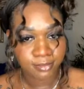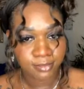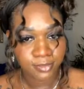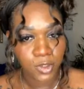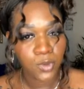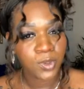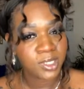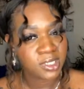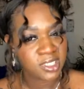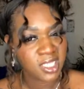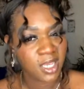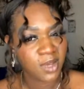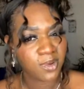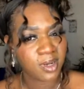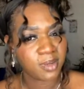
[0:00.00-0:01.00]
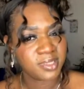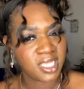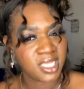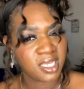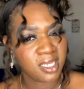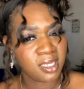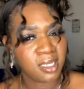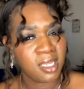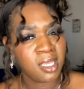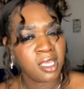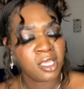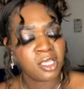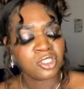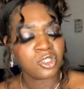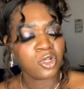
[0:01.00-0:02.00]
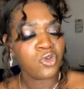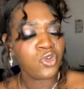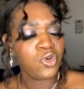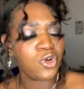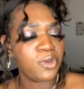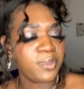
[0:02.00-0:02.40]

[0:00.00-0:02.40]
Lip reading: You understand what I'm saying? So you could